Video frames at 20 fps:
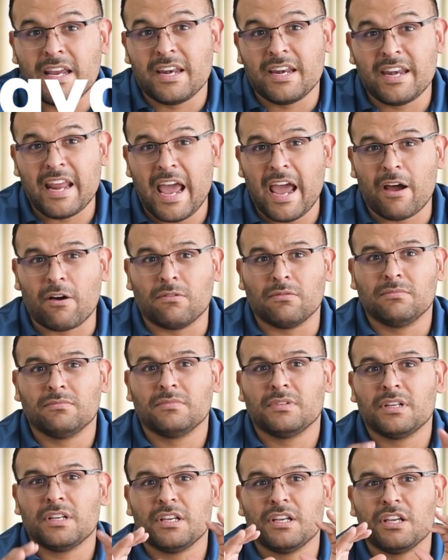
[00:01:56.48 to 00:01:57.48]
Now,
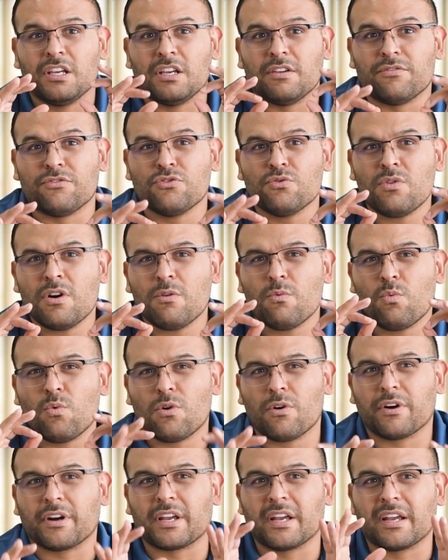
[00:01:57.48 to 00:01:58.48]
if you are
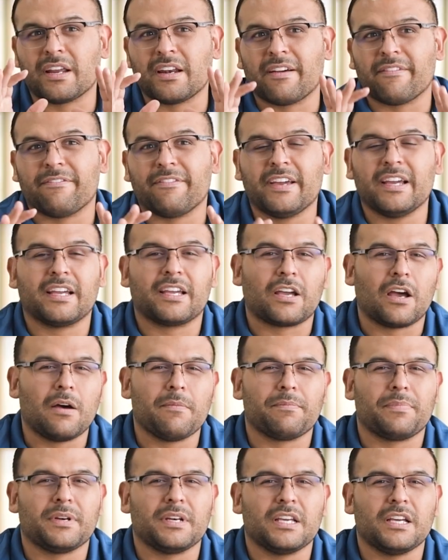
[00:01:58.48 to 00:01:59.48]
working in a big
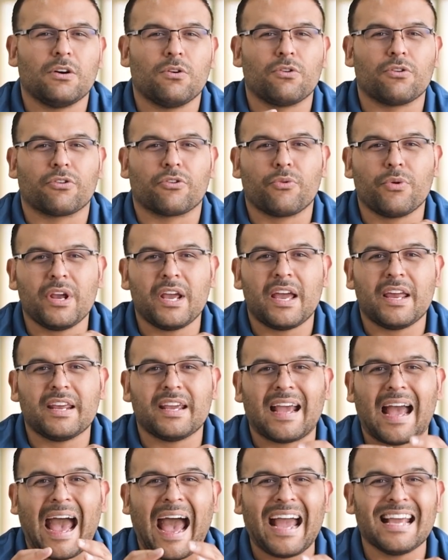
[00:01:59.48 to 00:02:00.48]
company or
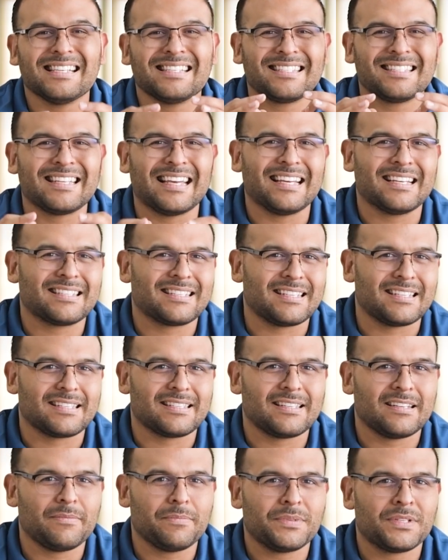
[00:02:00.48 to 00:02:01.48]
creating high-stakes
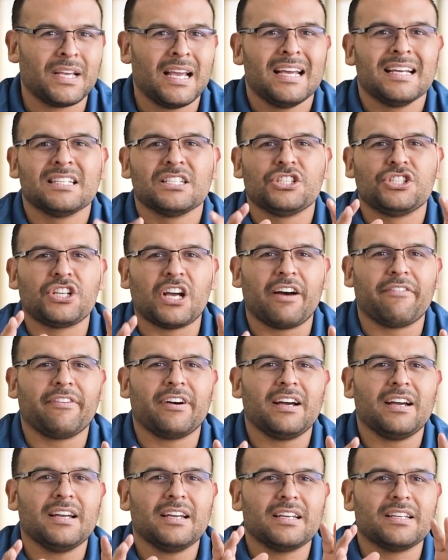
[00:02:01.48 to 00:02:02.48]
systems,
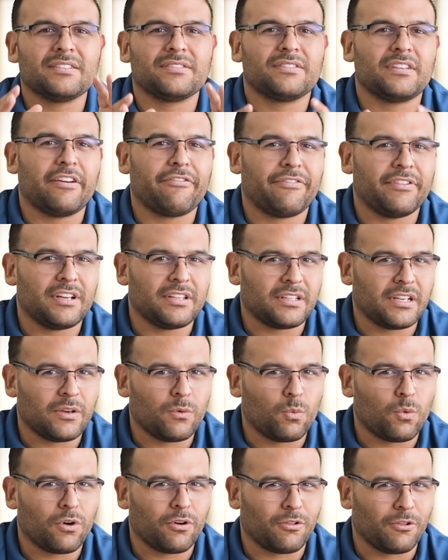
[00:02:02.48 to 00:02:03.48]
Java is definitely
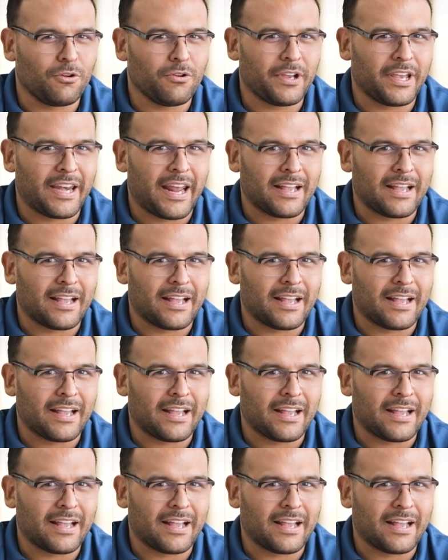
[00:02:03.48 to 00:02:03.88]
worth looking